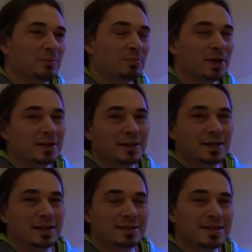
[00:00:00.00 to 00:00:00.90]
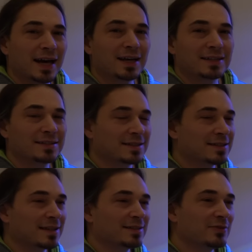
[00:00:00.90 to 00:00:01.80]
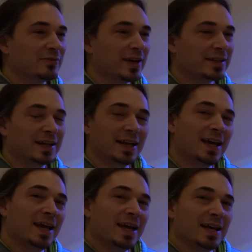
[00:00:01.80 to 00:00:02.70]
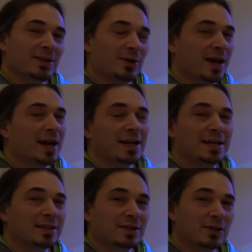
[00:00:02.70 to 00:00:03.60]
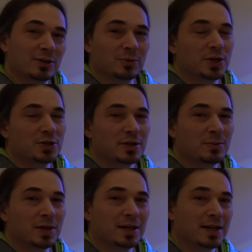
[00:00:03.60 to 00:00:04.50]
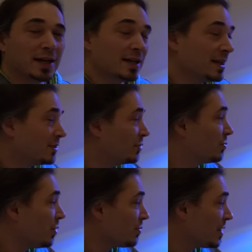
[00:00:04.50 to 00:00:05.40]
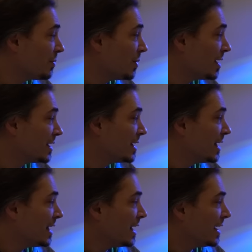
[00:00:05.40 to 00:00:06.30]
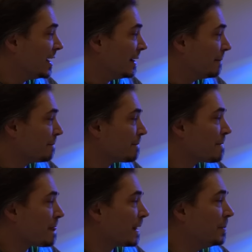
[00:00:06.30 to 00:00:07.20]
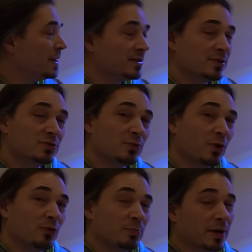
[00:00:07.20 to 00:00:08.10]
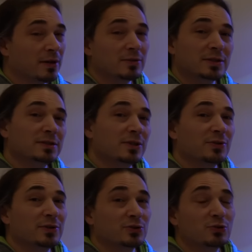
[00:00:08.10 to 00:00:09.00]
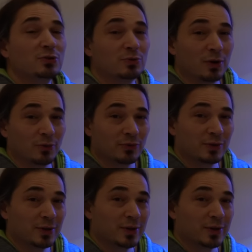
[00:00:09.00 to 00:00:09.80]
But it's not a success in the fact that, you know, I didn't get the coloration I wanted. I didn't get the growth I wanted. I mean, this is growth, but I don't consider this good growth.